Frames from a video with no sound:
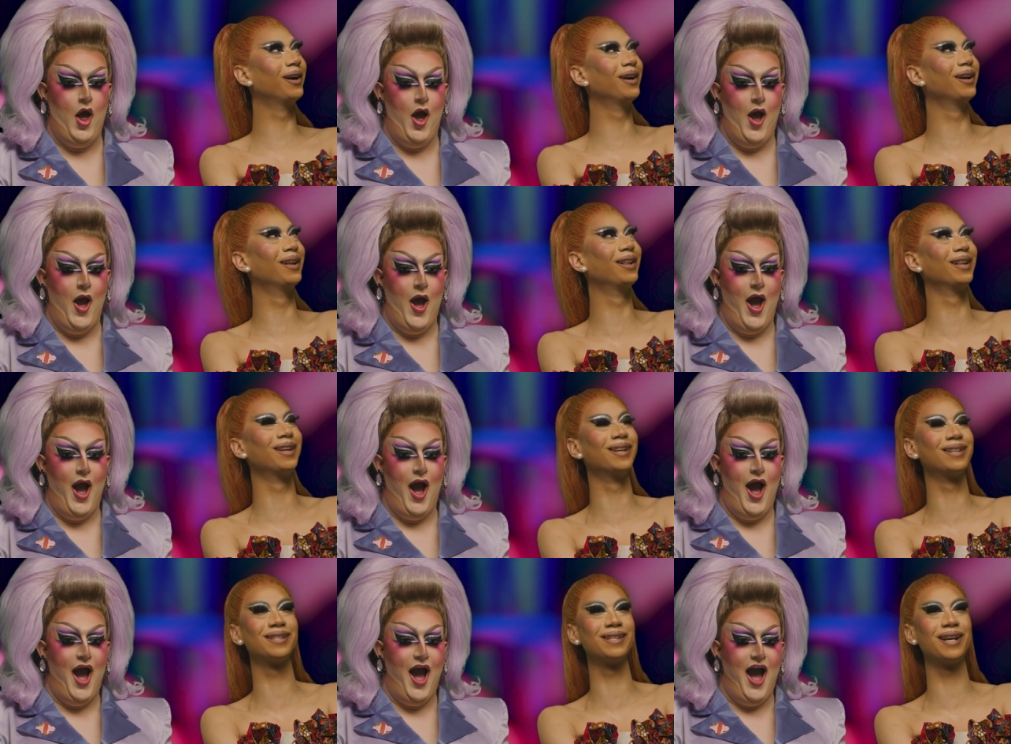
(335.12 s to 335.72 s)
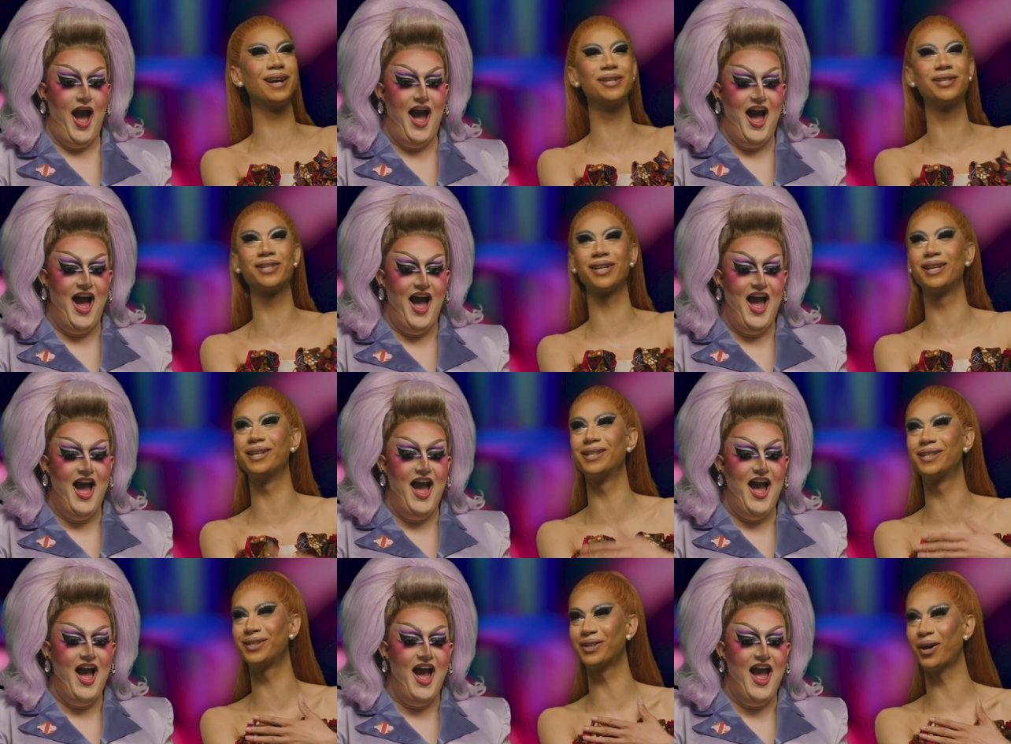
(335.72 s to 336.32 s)
Speaker 1: it's
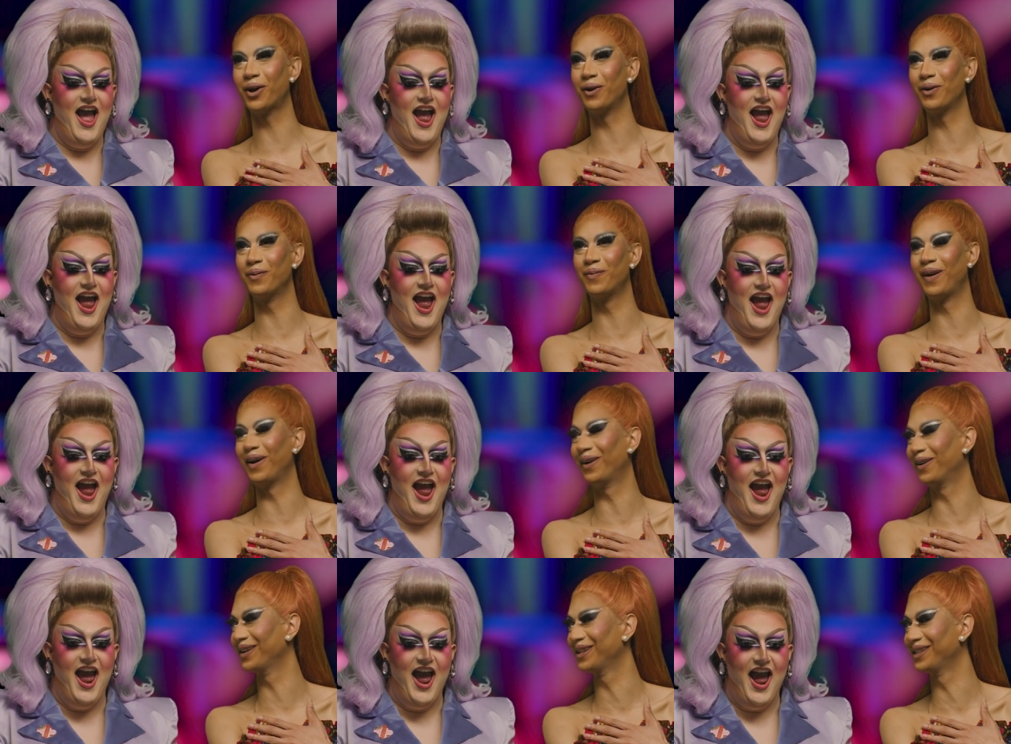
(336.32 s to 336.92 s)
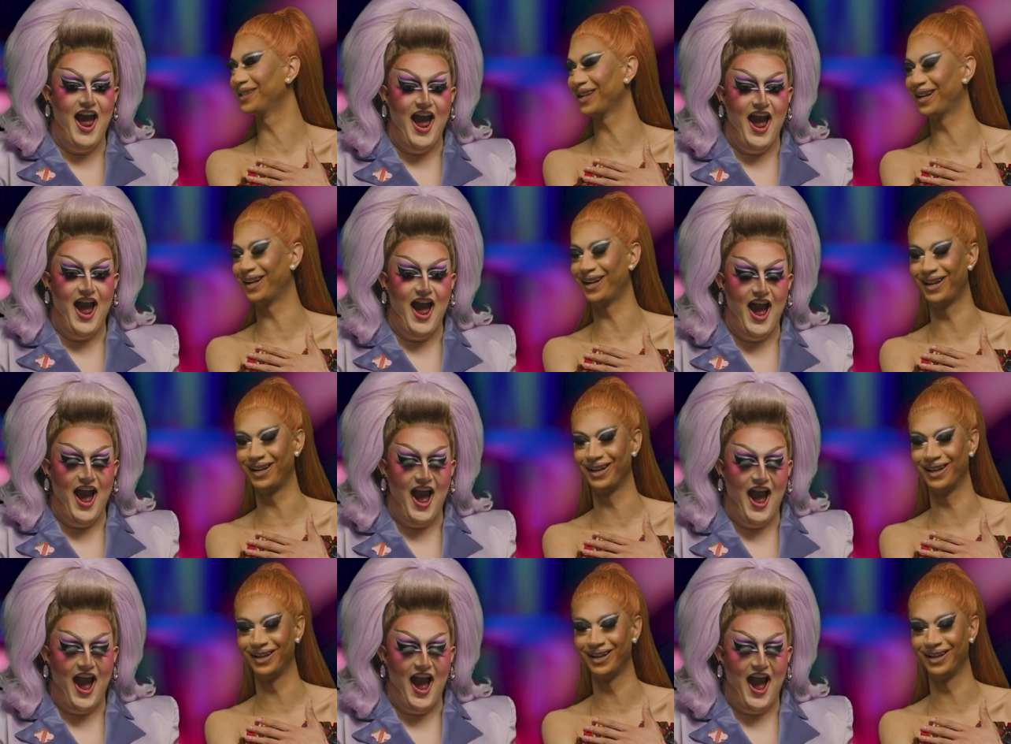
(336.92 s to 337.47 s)
actually so embarrassing.